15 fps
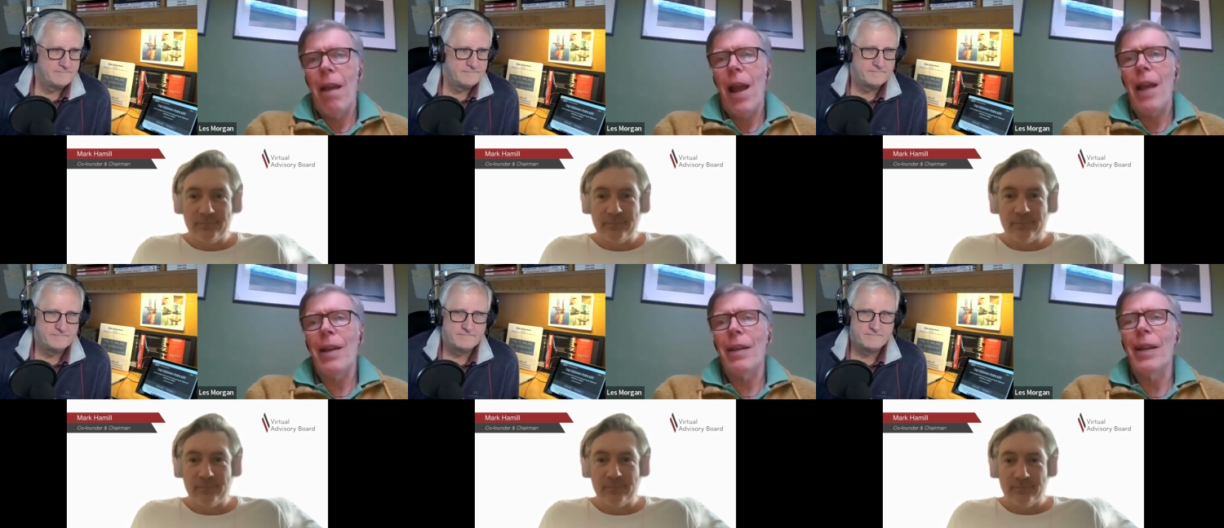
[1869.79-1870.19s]

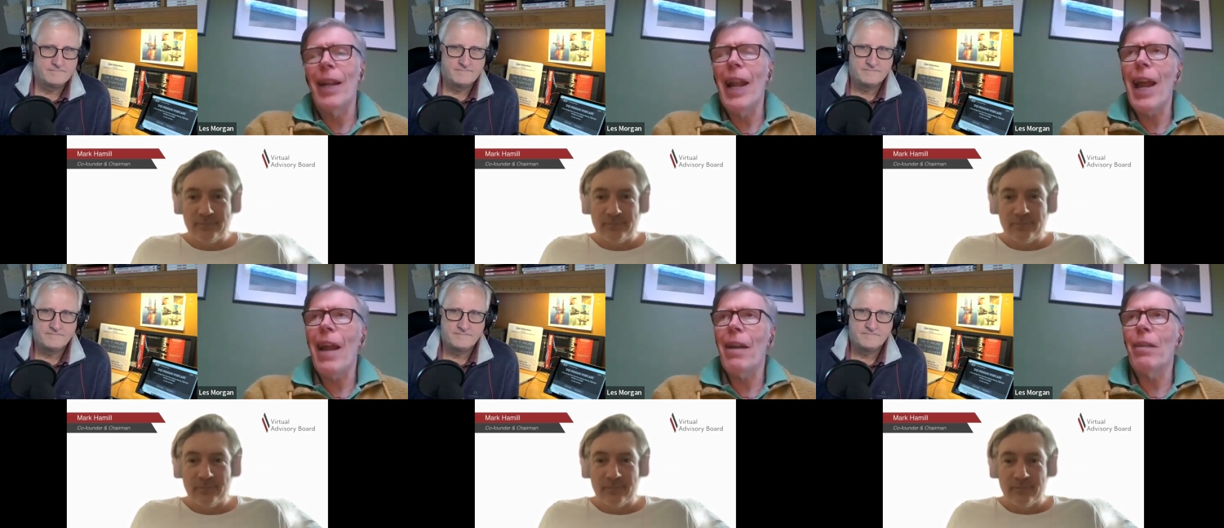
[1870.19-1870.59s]
Speaker 1: and
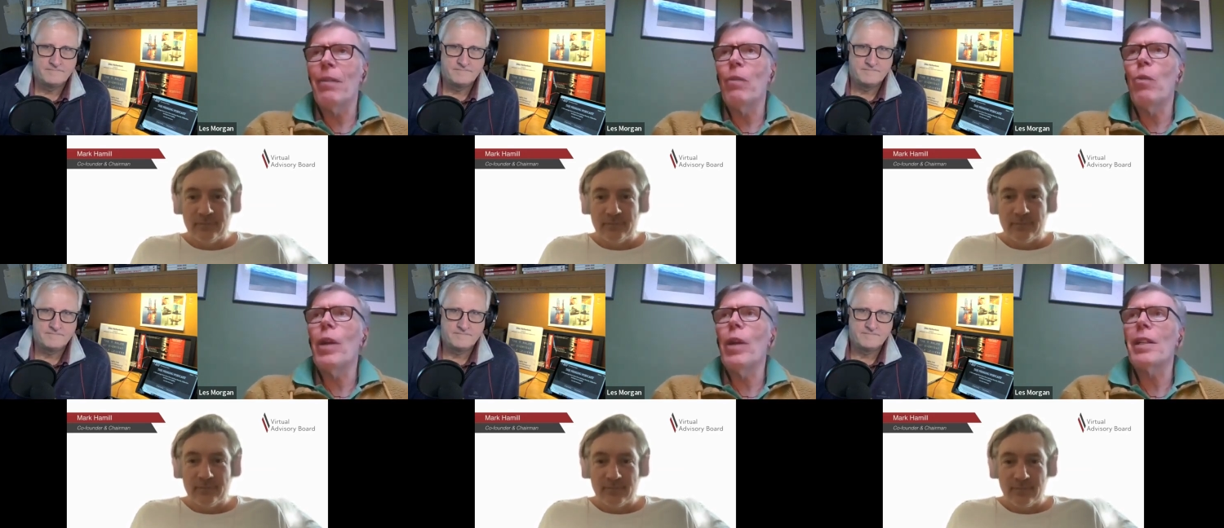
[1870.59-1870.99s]

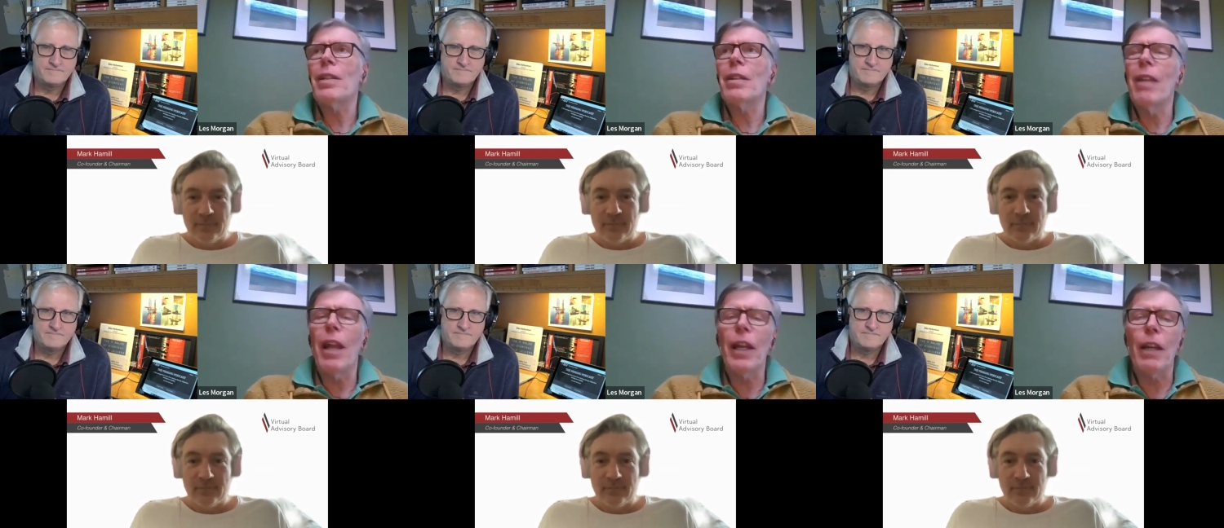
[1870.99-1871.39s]
learn what
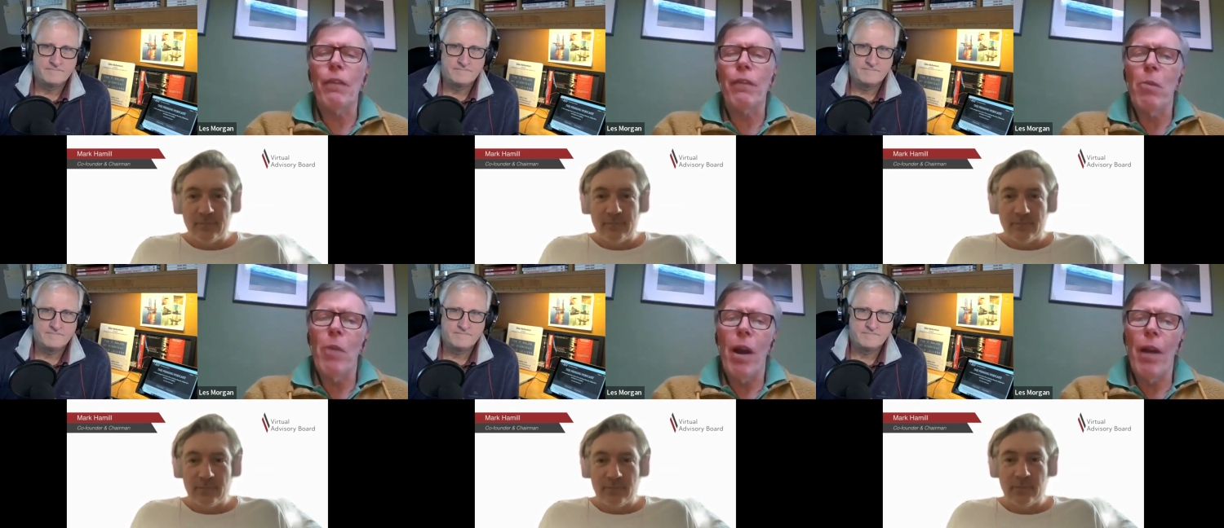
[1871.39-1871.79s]
it's like
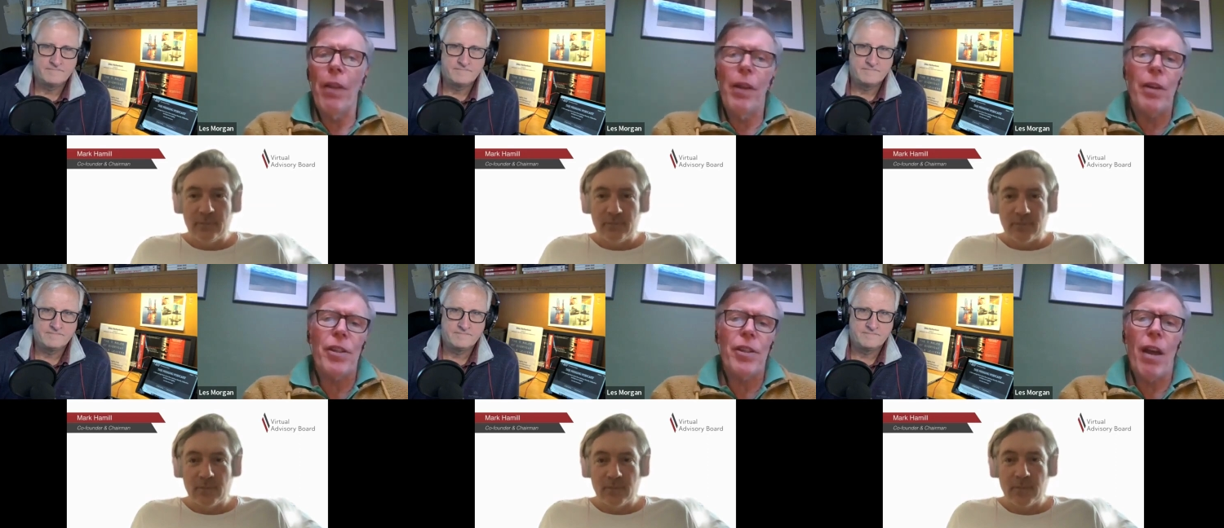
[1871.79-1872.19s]
from
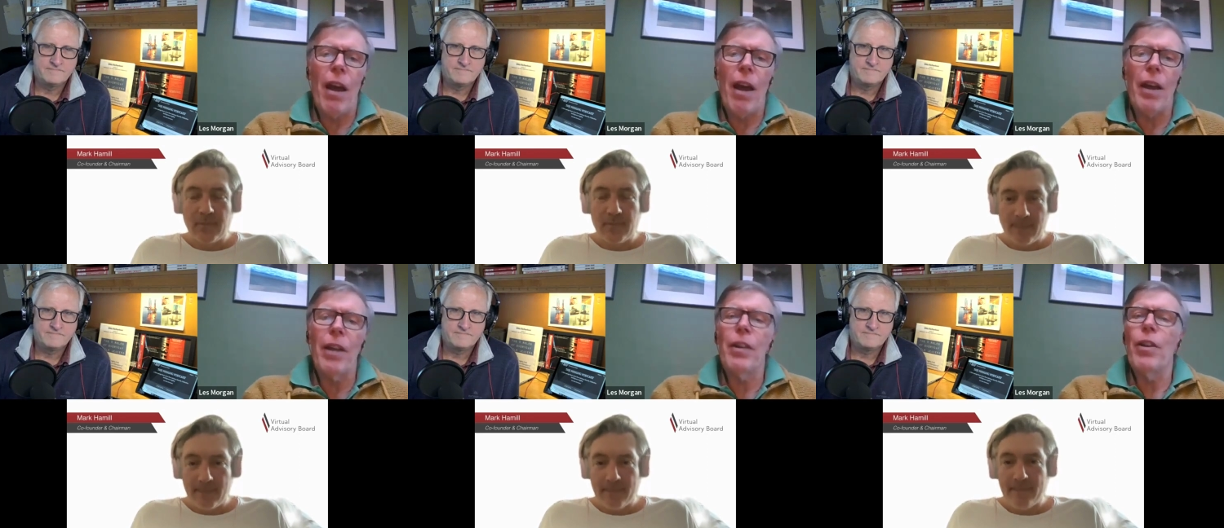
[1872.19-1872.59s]
others that
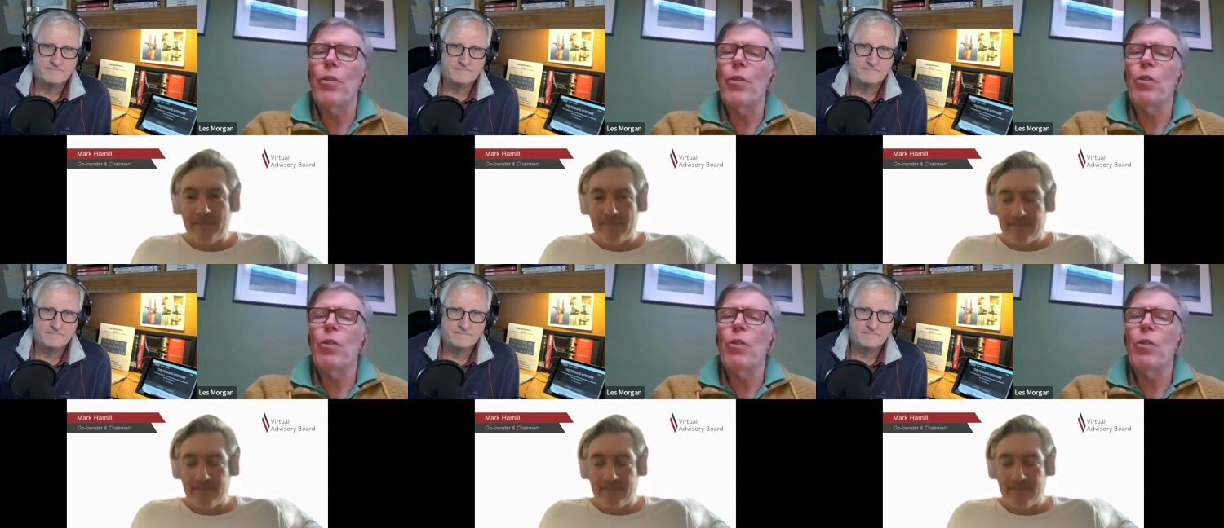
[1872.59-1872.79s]
are in the